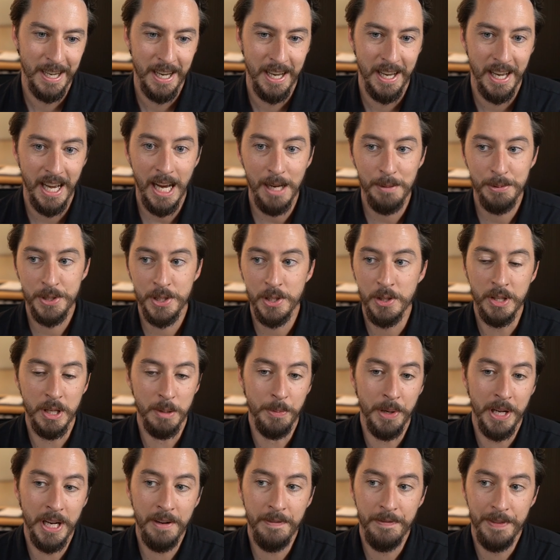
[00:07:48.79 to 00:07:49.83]
Absolutely.
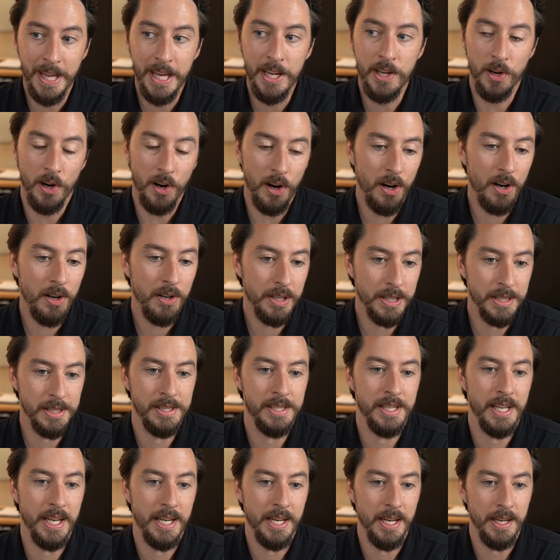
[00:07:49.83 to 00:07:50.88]
But if they call and
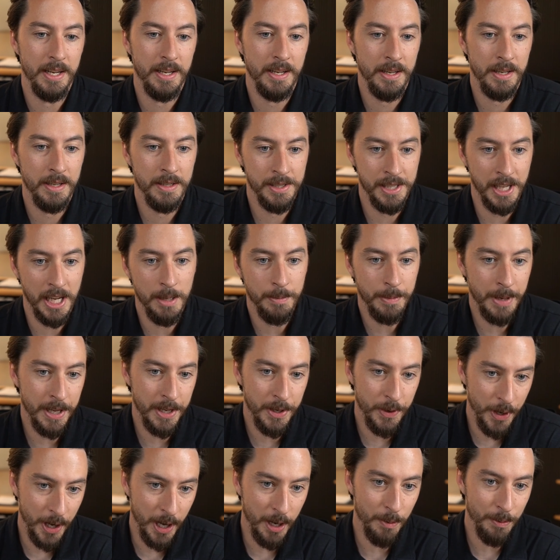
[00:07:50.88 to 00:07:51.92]
say, Sam, can
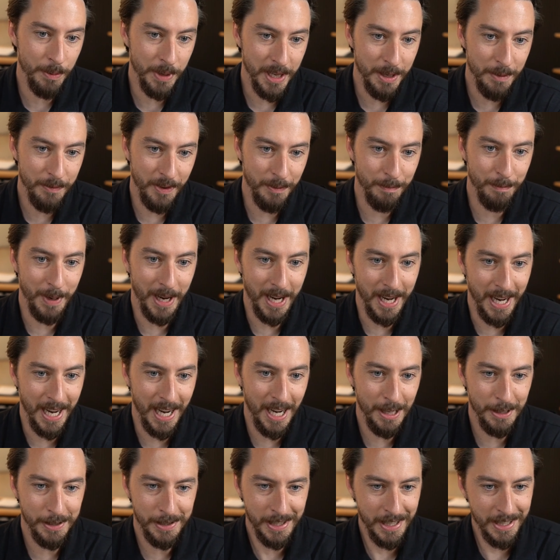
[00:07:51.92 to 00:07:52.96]
you help me buy a
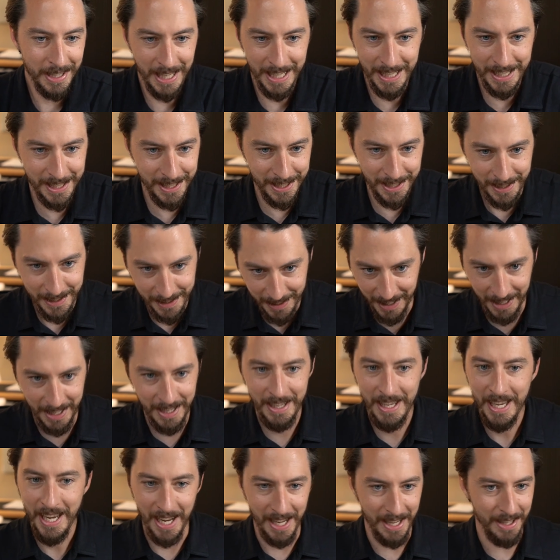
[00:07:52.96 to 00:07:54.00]
house? It's like,
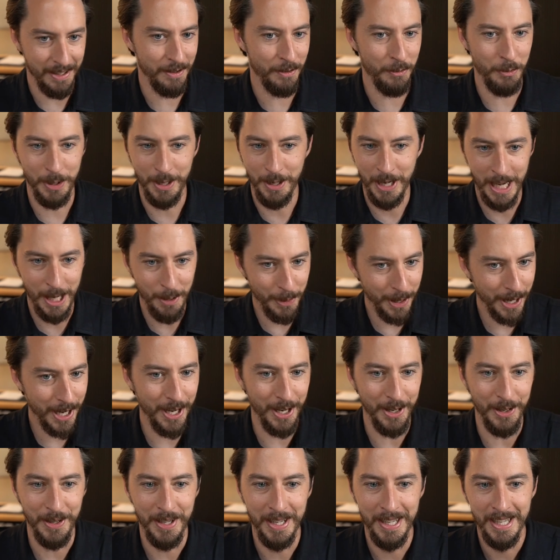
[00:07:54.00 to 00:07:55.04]
yeah, here we
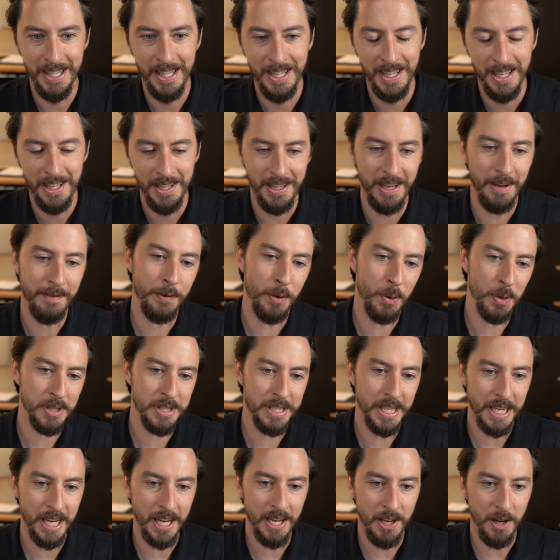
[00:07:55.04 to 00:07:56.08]
go. Of course,
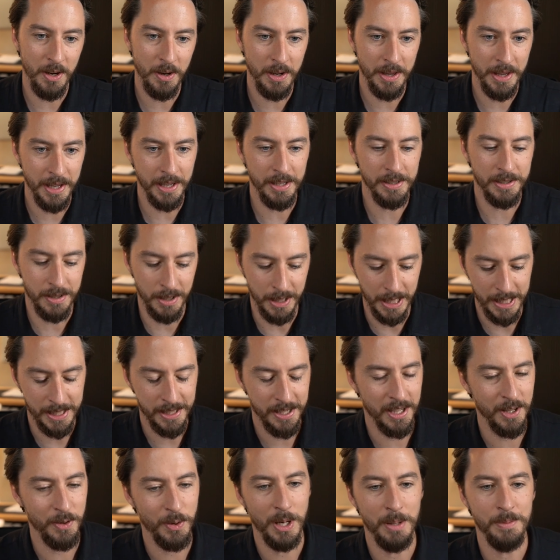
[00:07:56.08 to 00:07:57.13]
they can go. There's links to
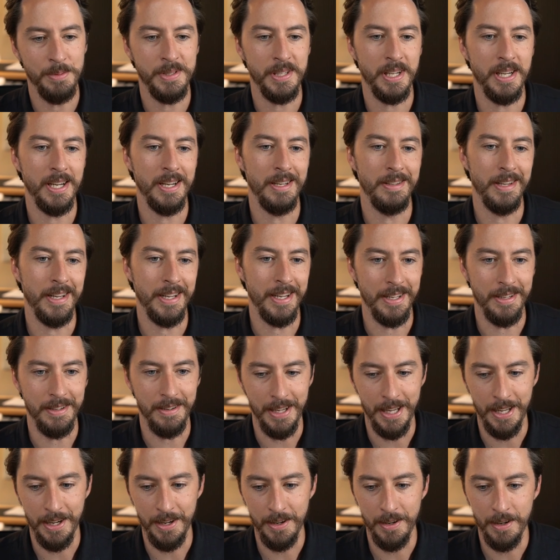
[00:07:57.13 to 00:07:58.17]
the website. They can
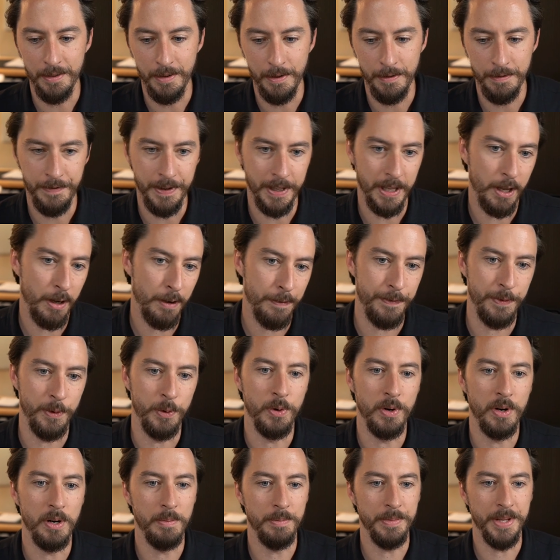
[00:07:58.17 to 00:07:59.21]
fill out a
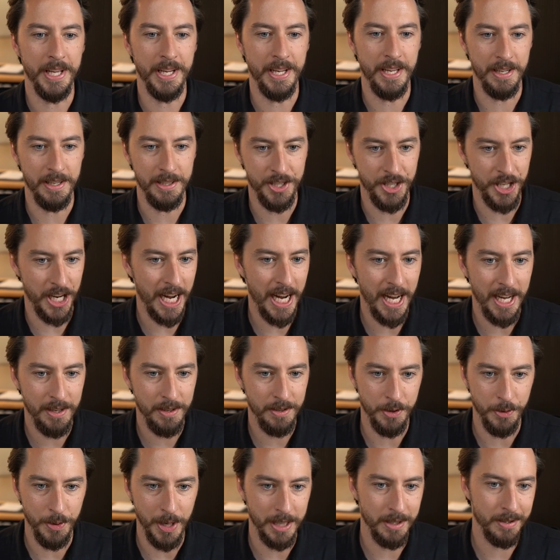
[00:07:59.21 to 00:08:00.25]
form. They can chat
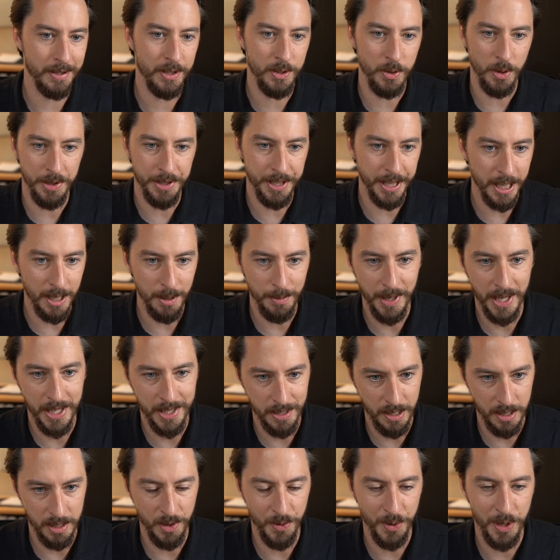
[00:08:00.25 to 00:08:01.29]
directly to our
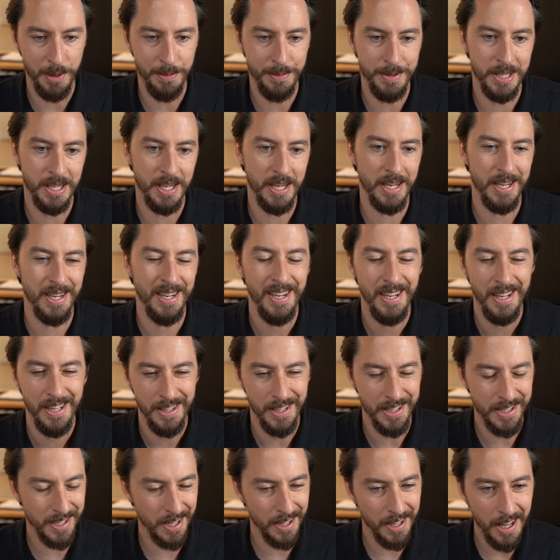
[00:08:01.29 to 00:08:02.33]
database on the website.
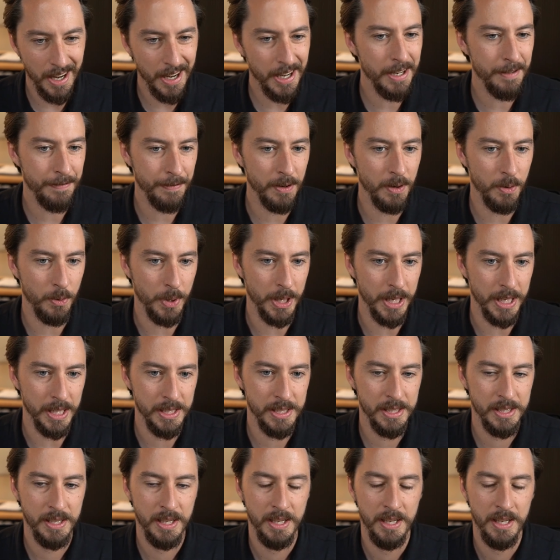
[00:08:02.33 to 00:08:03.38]
There's a lot of different ways.